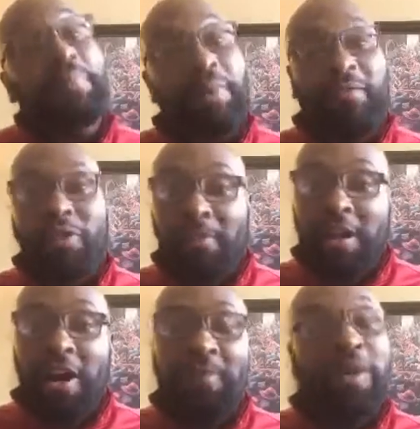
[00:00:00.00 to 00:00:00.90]
But if you
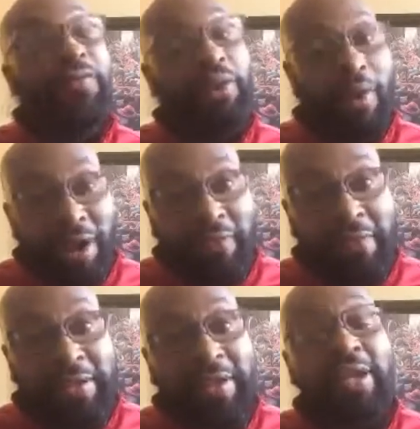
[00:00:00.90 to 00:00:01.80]
are
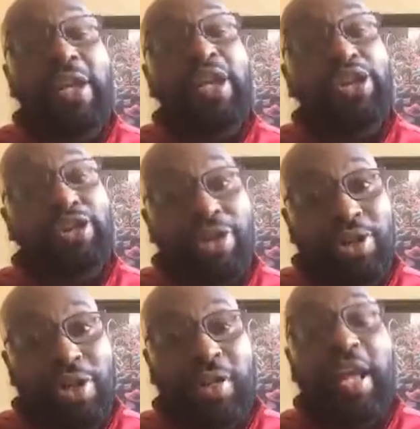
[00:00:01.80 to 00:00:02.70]
offended,
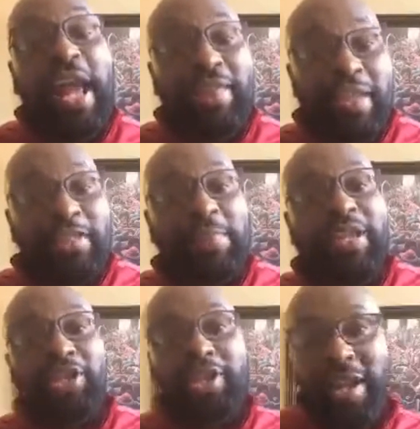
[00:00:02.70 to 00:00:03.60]
good, and then let's
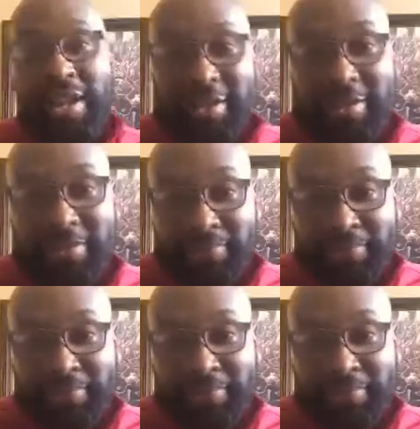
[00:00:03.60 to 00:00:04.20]
make a change.